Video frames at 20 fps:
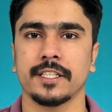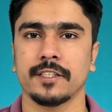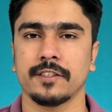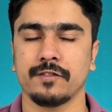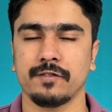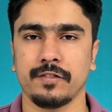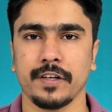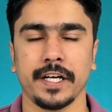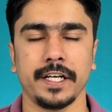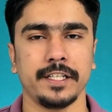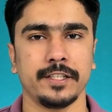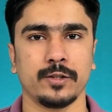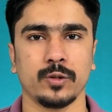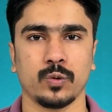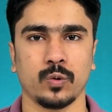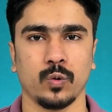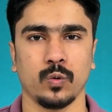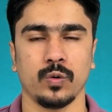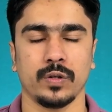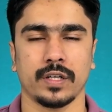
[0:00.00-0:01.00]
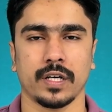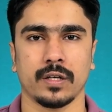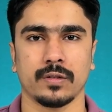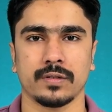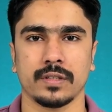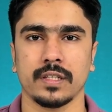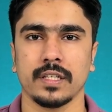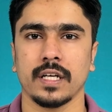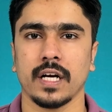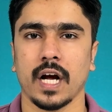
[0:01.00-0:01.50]
fans to cool down,
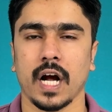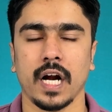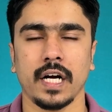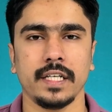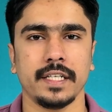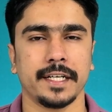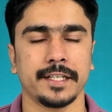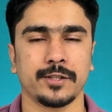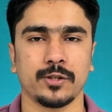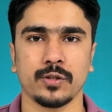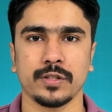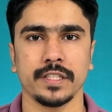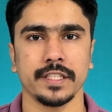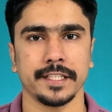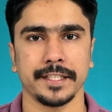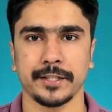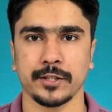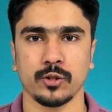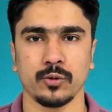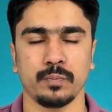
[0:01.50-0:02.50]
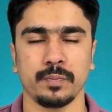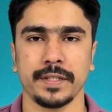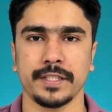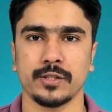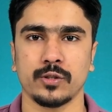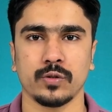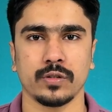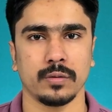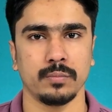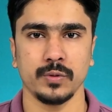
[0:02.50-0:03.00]
and networking equipment
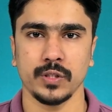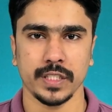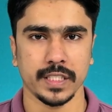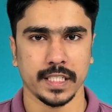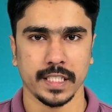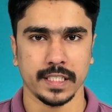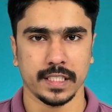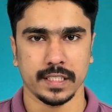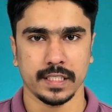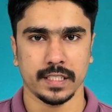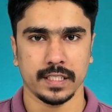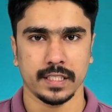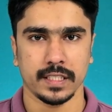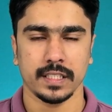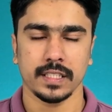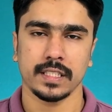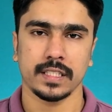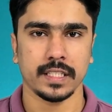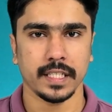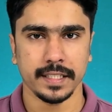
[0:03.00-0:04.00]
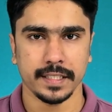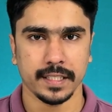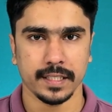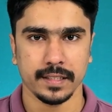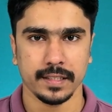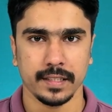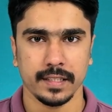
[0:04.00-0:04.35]
to communicate, right?